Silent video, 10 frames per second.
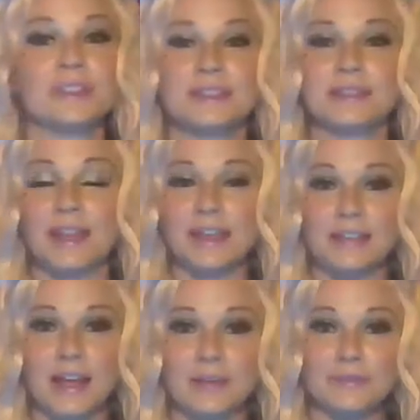don't know if it's
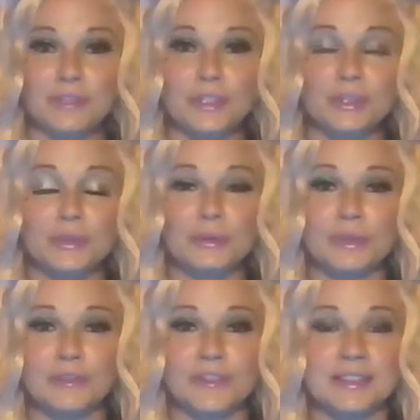daytime for
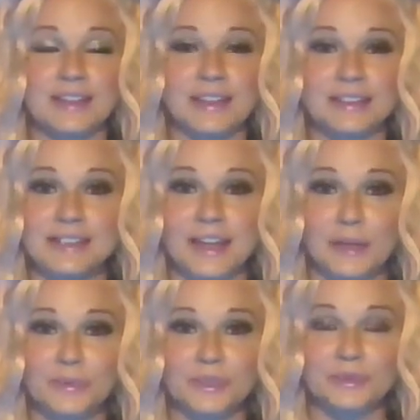you or if it's
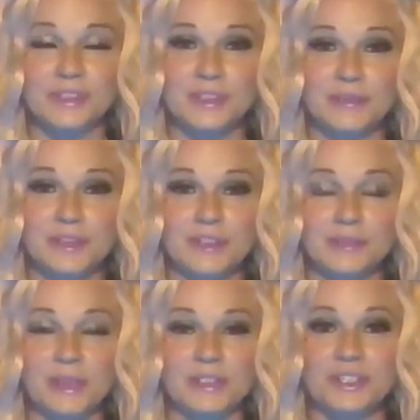nighttime when you're
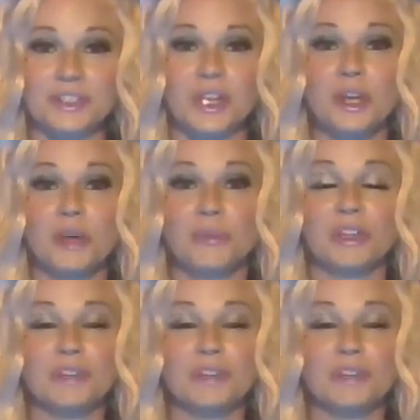receiving this message,